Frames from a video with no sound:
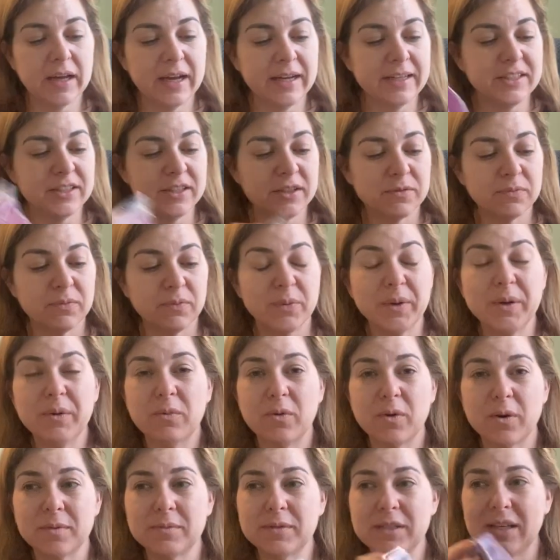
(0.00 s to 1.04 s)
I just
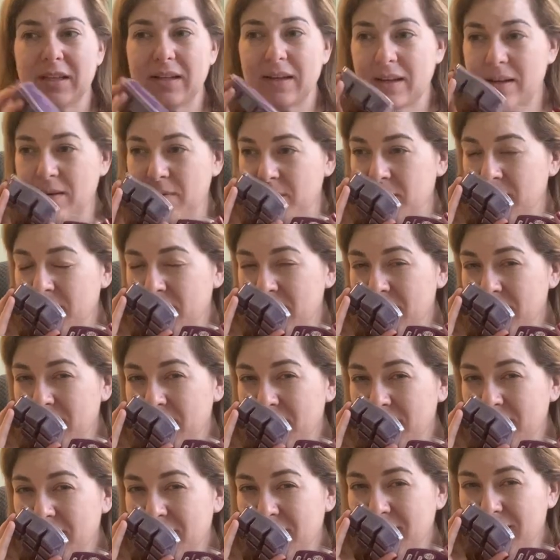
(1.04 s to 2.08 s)
rewarmed it and
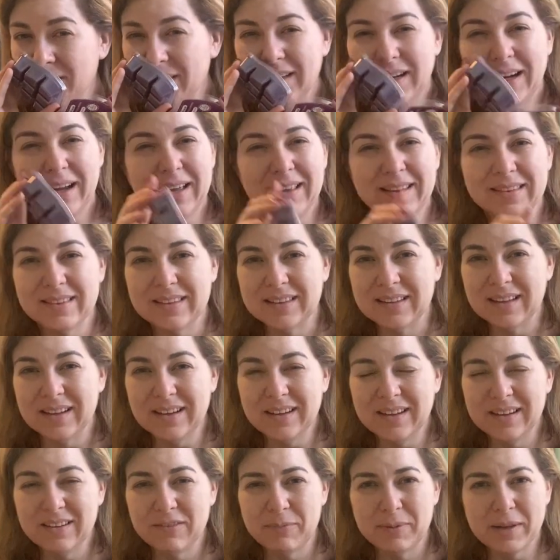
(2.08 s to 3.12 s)
I
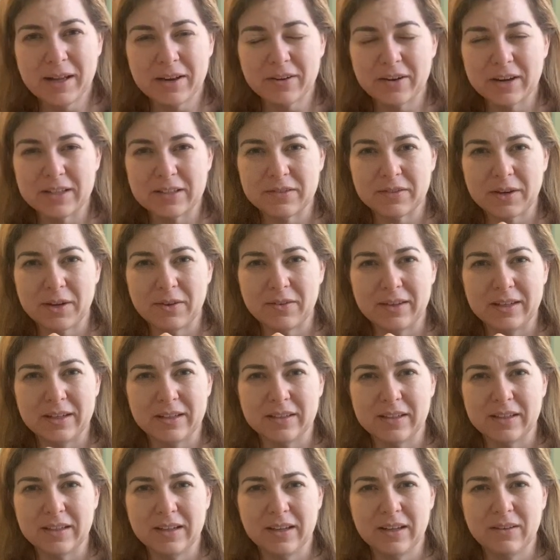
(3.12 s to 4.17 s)
love black raspberry
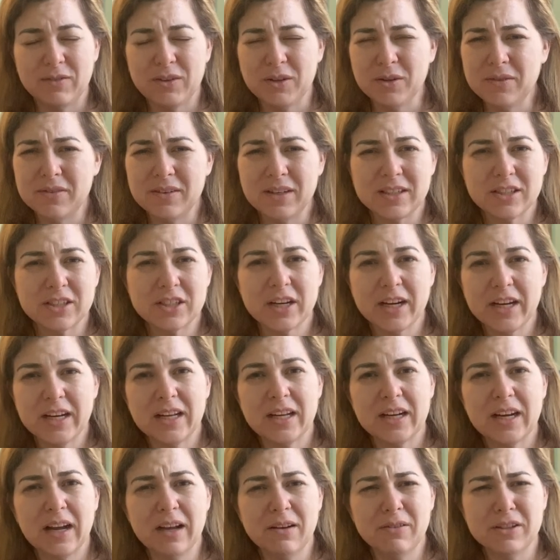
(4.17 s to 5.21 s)
vanilla. If you have not tried
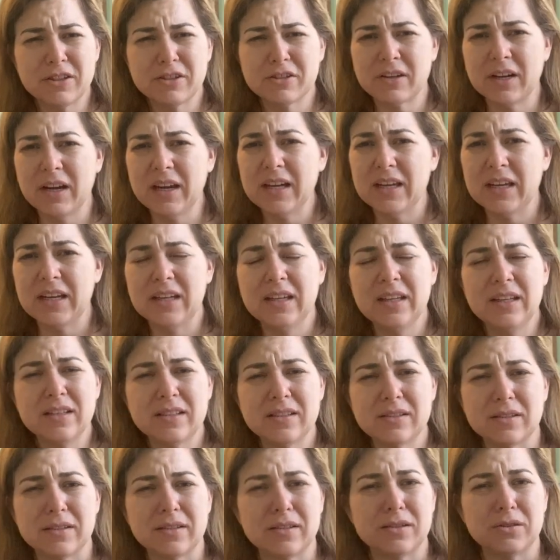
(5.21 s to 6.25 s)
it, I would try it. It
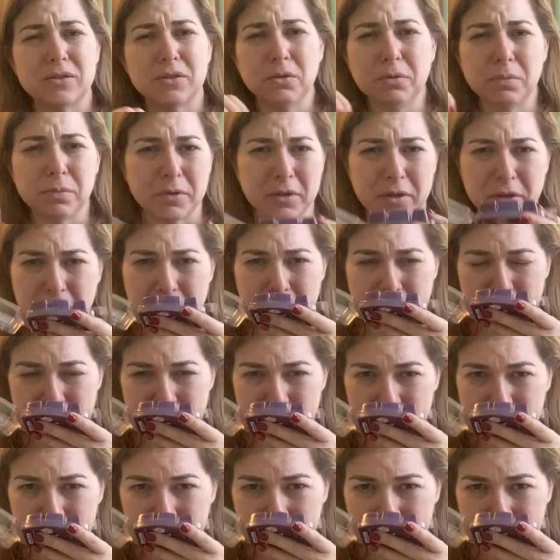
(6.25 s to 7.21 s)
is super good.